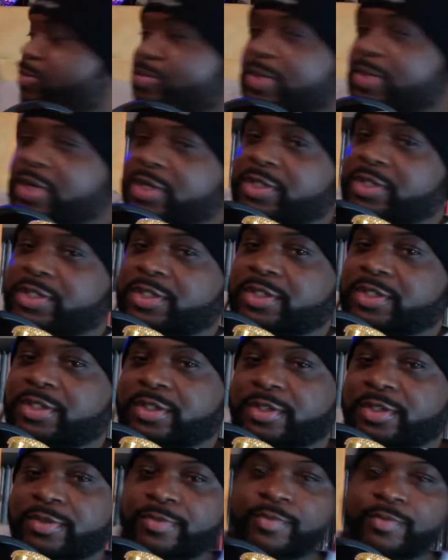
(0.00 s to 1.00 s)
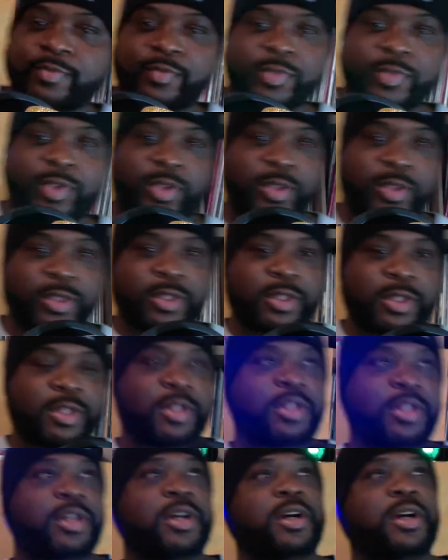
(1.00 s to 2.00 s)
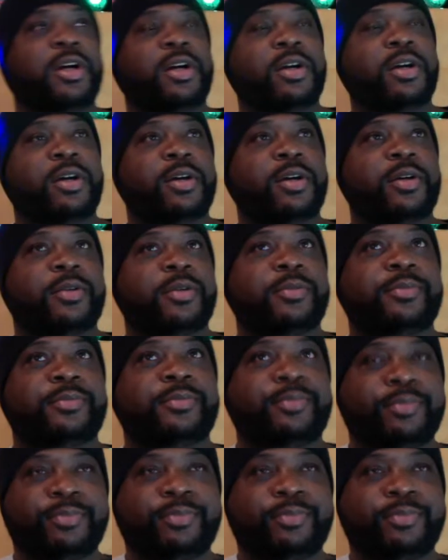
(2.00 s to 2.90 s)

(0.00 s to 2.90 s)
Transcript: much. Um,